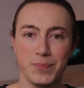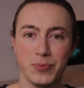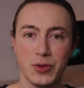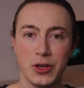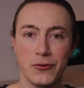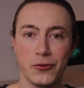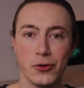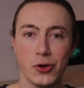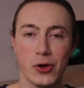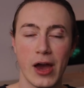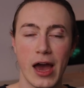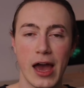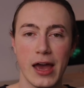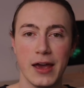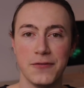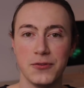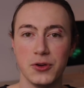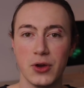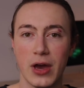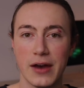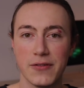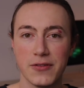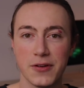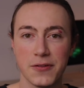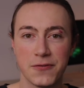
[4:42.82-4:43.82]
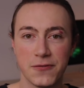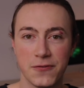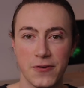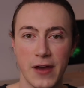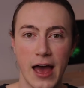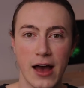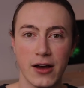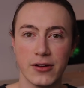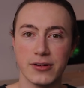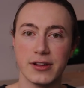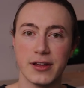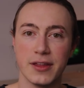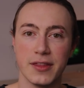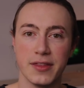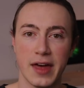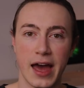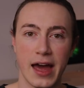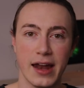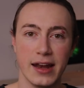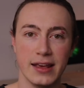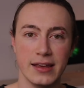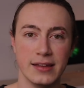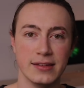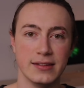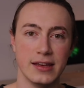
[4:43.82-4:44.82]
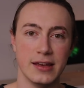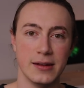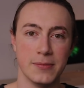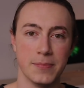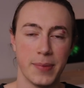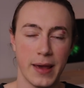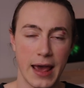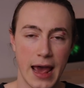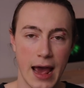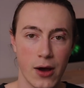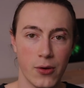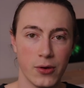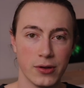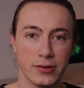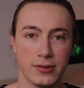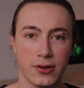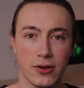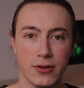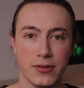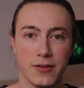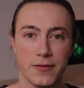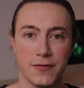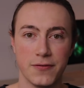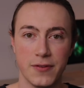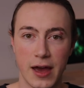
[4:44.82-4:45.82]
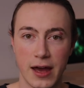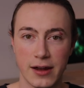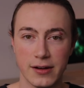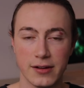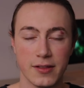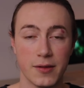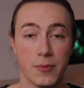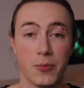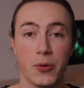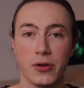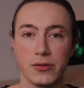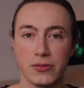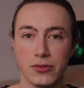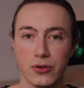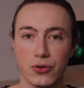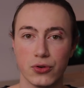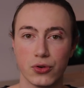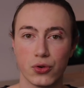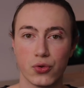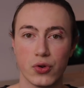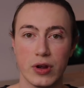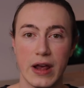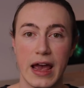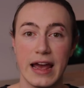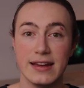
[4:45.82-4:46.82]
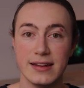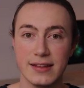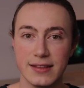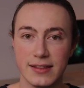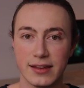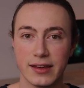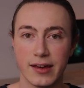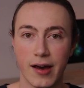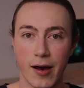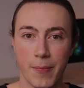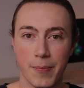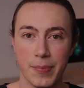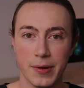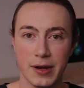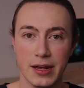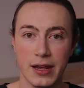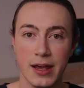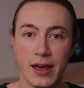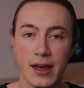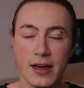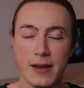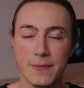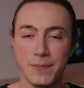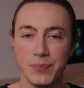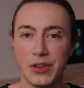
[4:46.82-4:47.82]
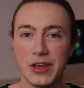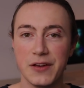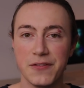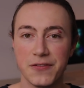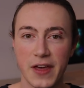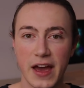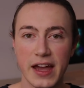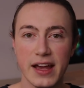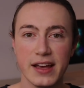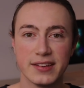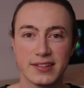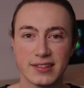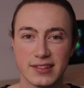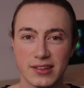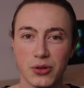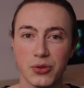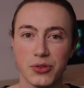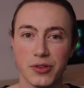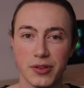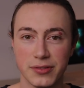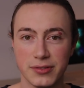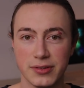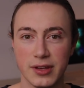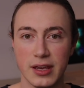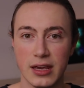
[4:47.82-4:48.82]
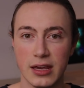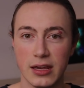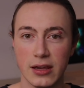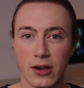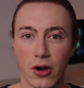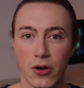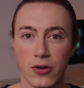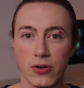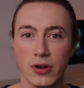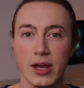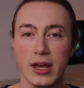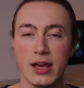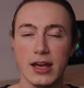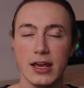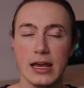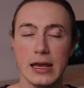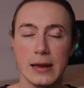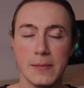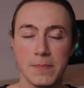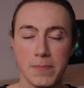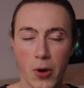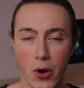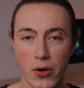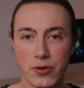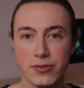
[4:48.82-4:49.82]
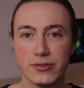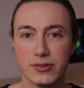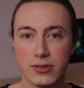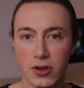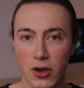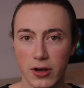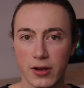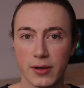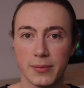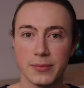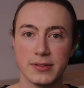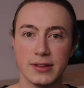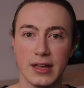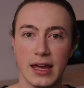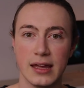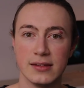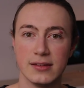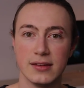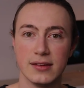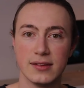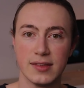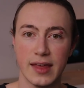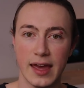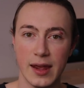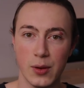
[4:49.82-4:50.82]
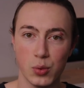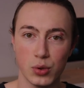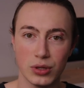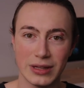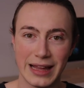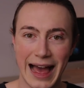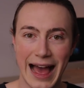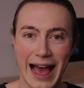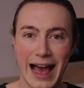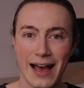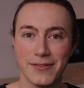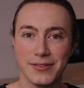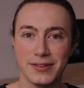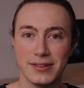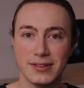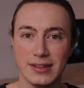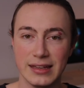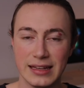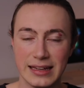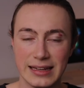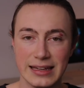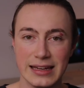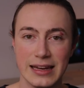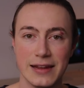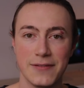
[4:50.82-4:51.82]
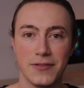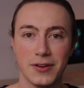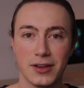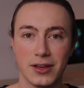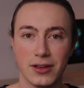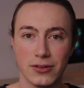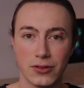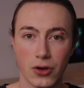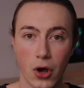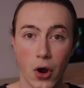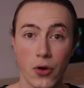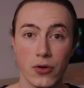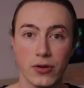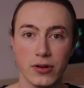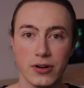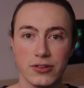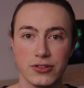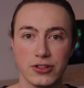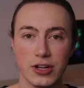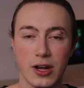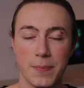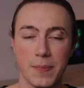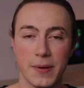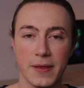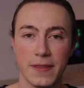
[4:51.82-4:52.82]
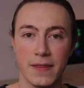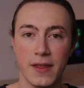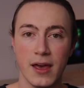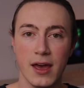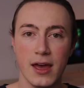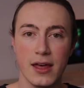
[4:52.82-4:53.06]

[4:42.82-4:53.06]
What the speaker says: if you have a founder that is in power, so the founder, the person who created the company, if they are still the CEO, in most circumstances, they will have significant ownership. And